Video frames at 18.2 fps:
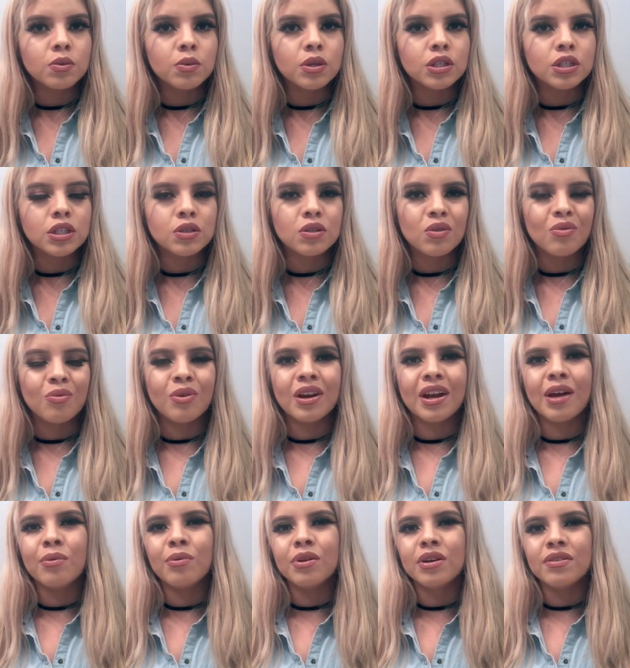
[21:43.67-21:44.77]
which is what
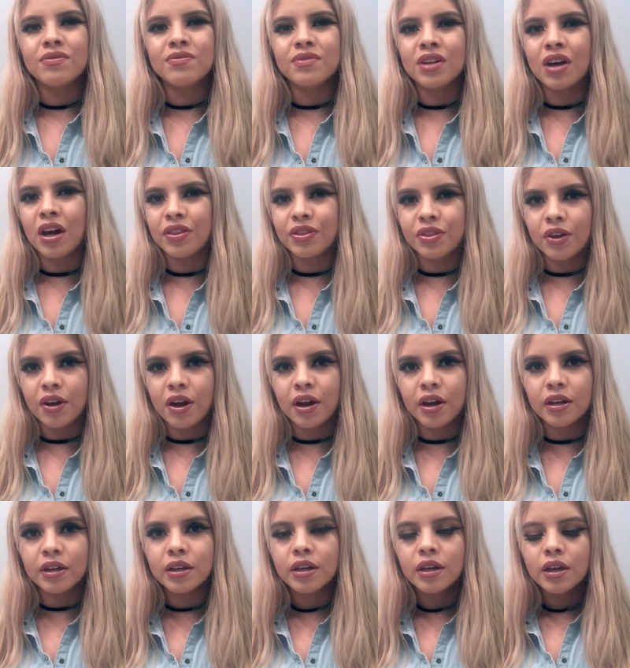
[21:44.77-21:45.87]
I would have not
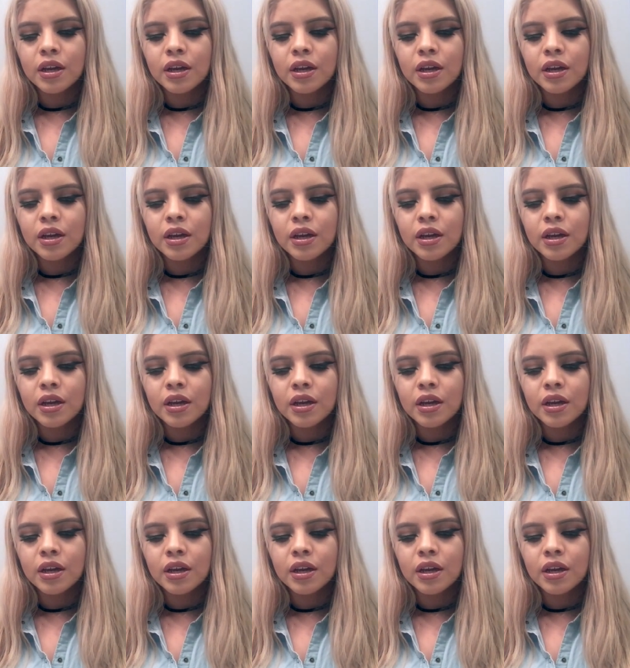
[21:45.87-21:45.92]
thought.